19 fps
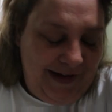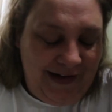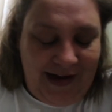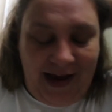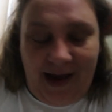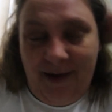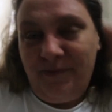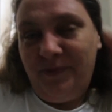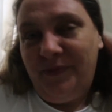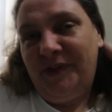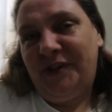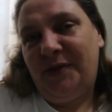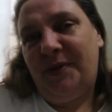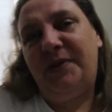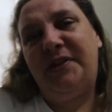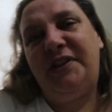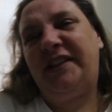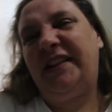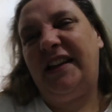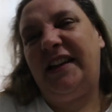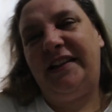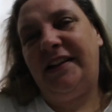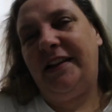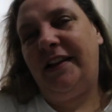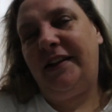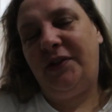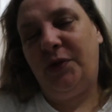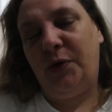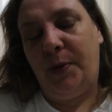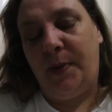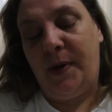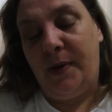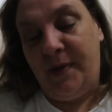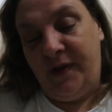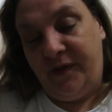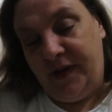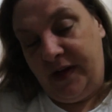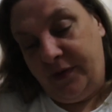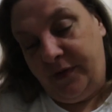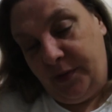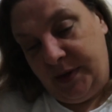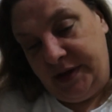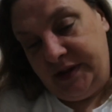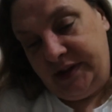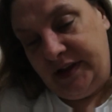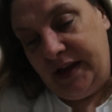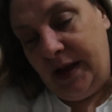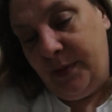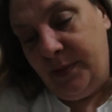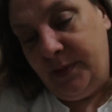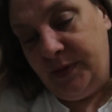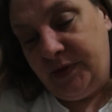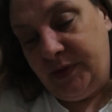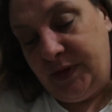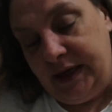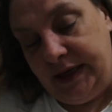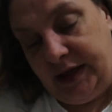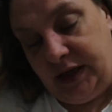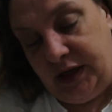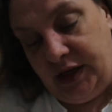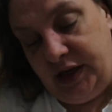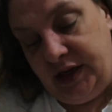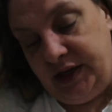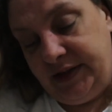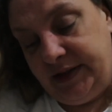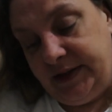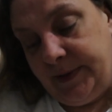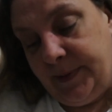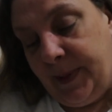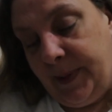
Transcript: yeah, so I was just said to talk about my favourite one. So that one was really good.